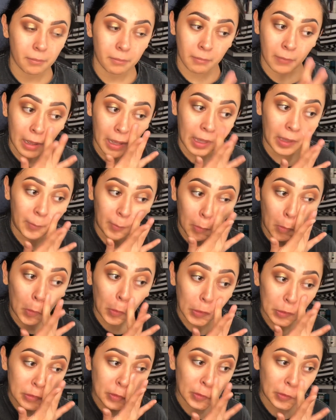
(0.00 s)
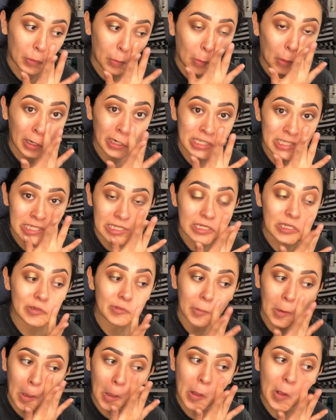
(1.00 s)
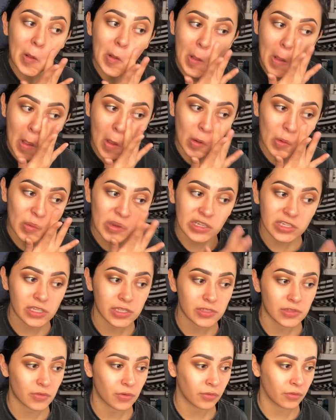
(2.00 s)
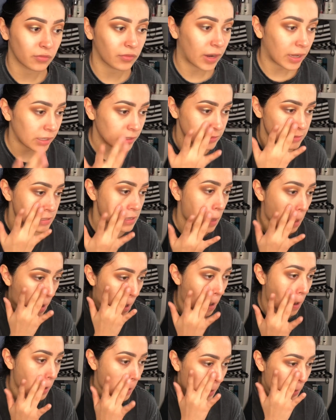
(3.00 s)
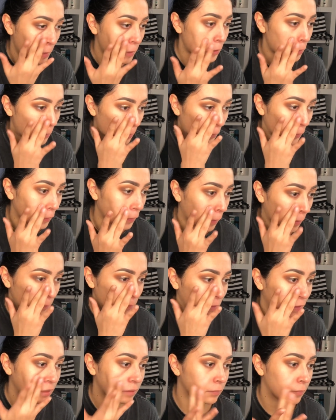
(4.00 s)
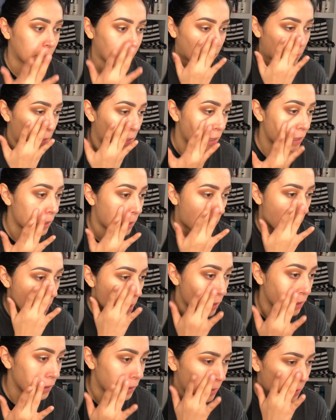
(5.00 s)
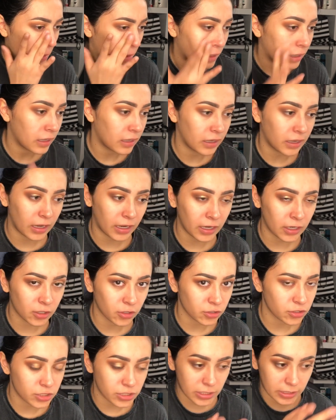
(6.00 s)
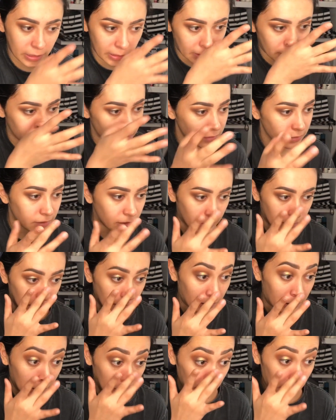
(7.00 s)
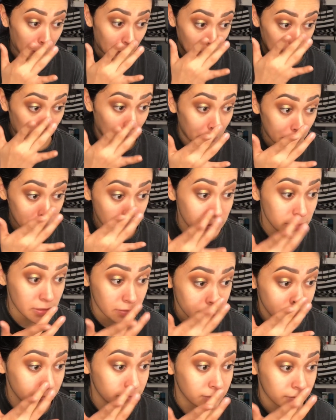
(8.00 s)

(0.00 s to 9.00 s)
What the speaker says: my pores are the worst, which is right here on like my inner cheek and my nose.